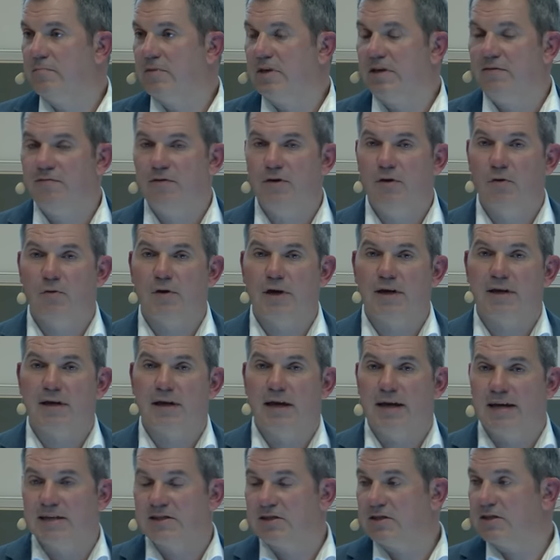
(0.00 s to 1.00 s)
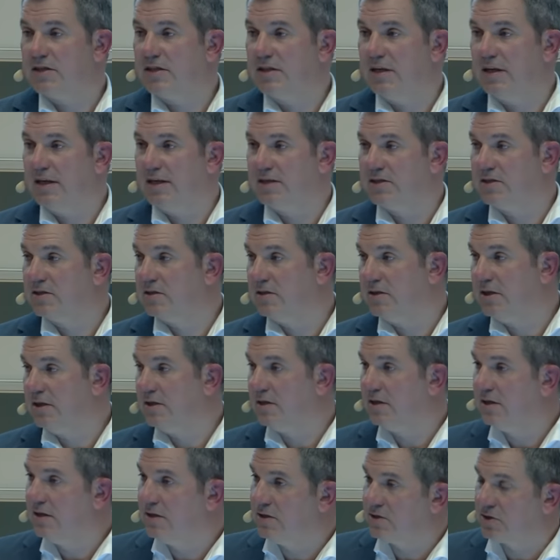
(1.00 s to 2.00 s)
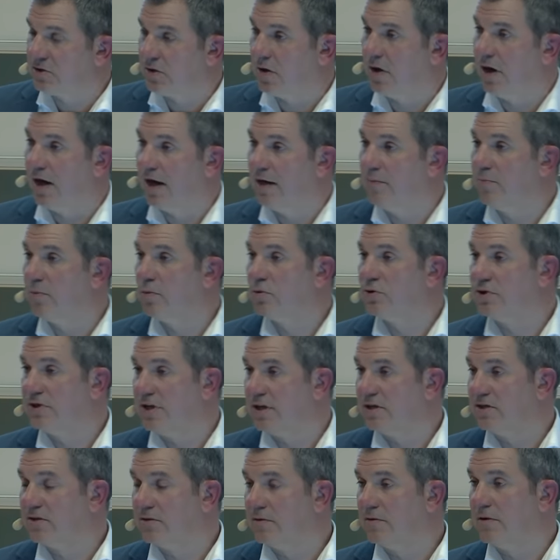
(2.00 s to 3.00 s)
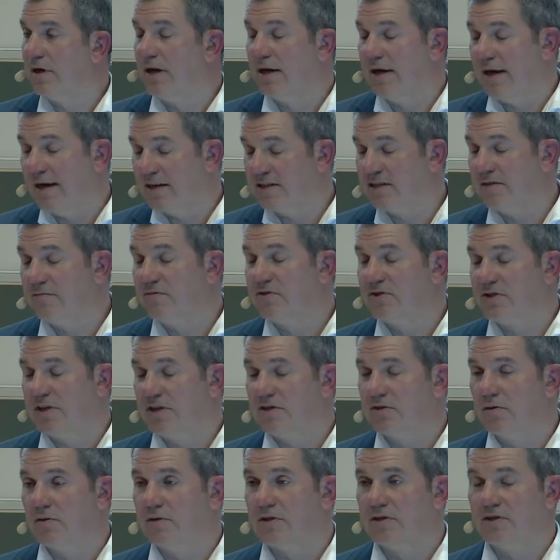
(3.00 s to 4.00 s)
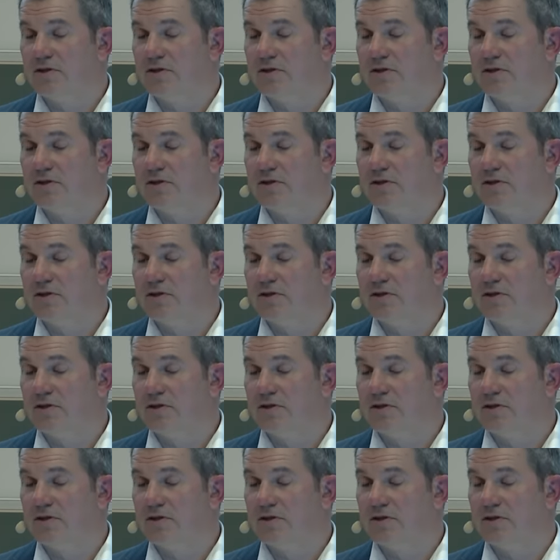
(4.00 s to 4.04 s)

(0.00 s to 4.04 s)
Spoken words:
If you look at SSDD, so active sexual